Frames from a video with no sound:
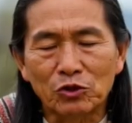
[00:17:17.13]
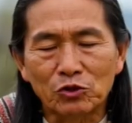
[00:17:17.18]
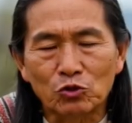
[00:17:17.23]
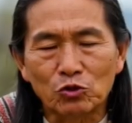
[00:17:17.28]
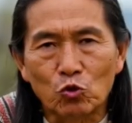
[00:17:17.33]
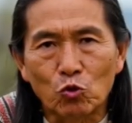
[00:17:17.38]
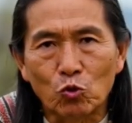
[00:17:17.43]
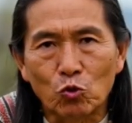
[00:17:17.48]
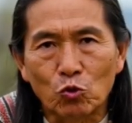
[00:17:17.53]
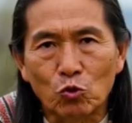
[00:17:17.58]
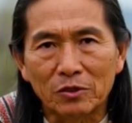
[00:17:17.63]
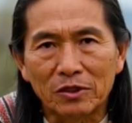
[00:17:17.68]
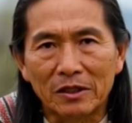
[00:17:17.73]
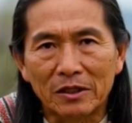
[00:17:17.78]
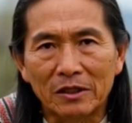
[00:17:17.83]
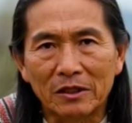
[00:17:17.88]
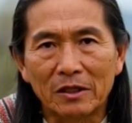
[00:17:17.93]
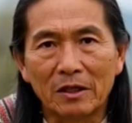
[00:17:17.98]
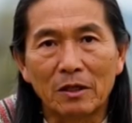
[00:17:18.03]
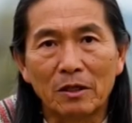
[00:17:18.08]
is
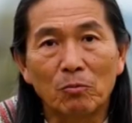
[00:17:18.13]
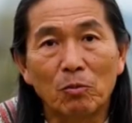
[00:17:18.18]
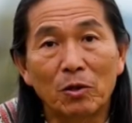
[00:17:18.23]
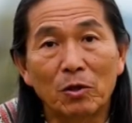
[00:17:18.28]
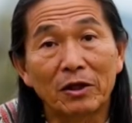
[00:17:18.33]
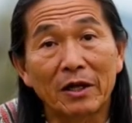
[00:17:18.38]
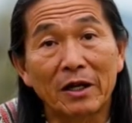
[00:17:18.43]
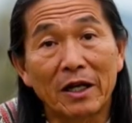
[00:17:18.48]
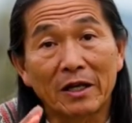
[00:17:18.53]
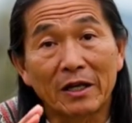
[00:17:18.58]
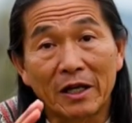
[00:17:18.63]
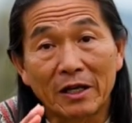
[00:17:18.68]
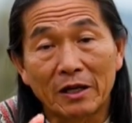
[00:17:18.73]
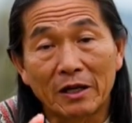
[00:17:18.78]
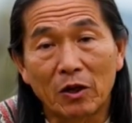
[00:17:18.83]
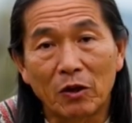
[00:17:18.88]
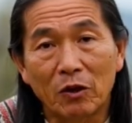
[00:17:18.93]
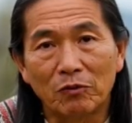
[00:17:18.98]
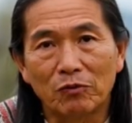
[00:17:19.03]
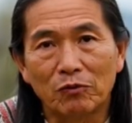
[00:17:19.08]
Wushchid, when young eagles
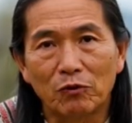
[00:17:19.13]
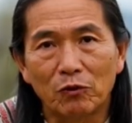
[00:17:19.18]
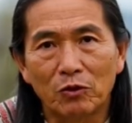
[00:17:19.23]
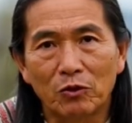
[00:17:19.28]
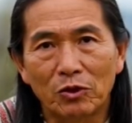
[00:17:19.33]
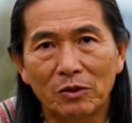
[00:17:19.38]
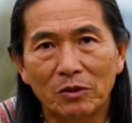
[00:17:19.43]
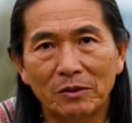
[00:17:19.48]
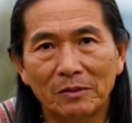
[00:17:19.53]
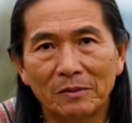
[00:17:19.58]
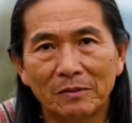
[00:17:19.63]
call for food.